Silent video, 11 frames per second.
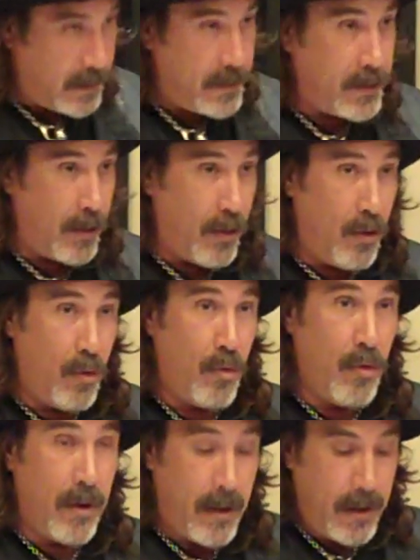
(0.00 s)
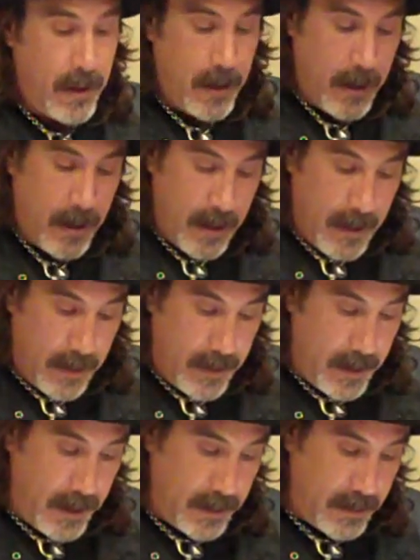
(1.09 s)
So
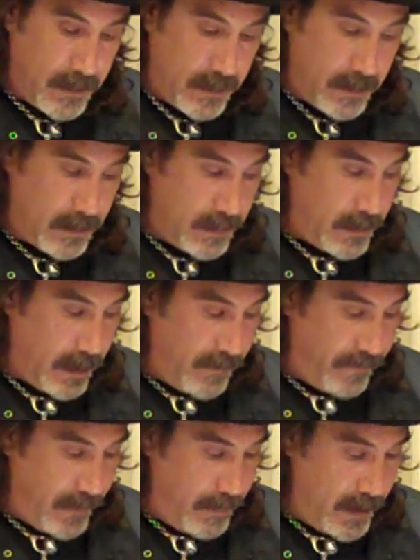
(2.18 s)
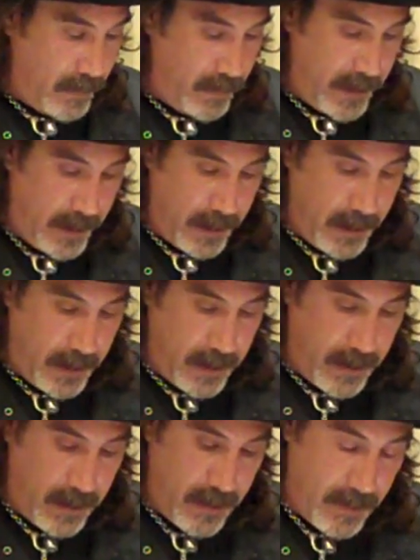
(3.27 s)
this stuff I'm going to read
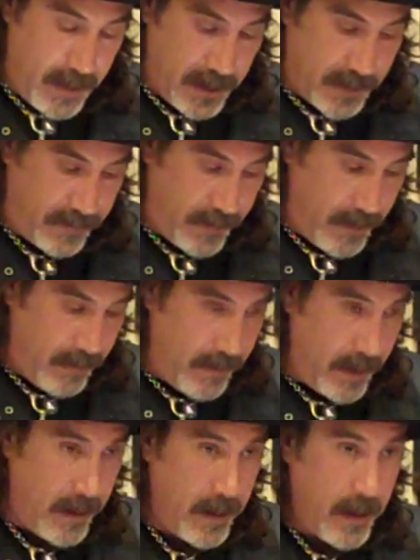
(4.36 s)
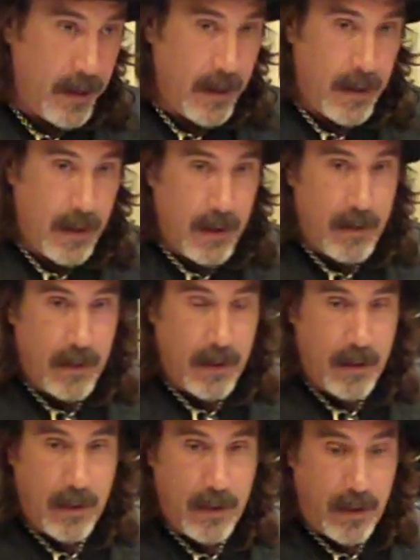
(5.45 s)
here is from
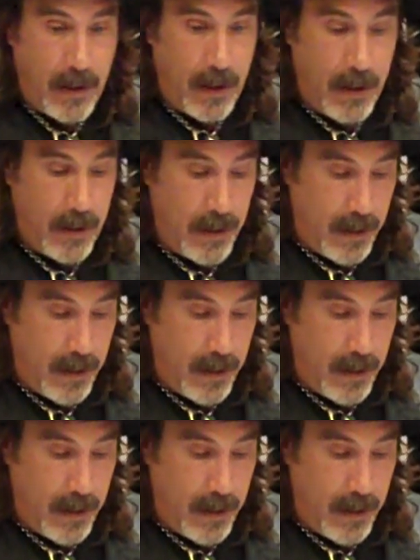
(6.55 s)
a